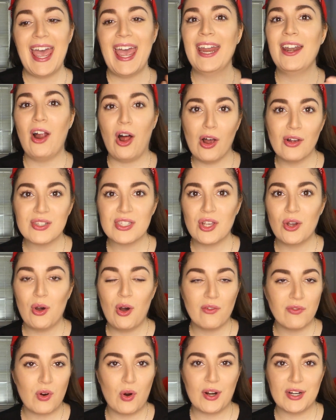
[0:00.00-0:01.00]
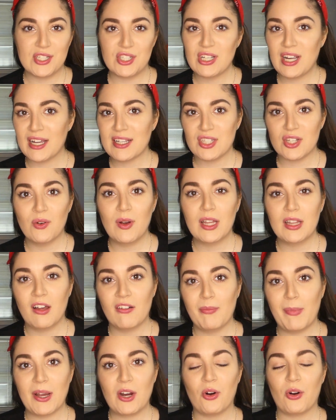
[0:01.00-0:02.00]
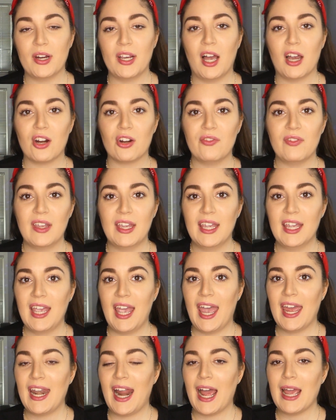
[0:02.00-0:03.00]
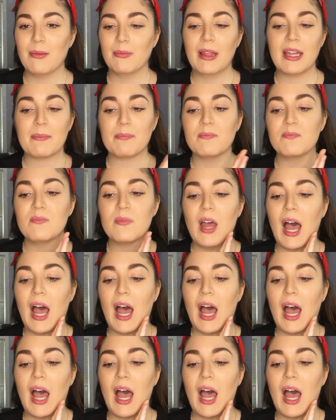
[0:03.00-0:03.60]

And also, of course, you guys know I love my choreography, and I'm like,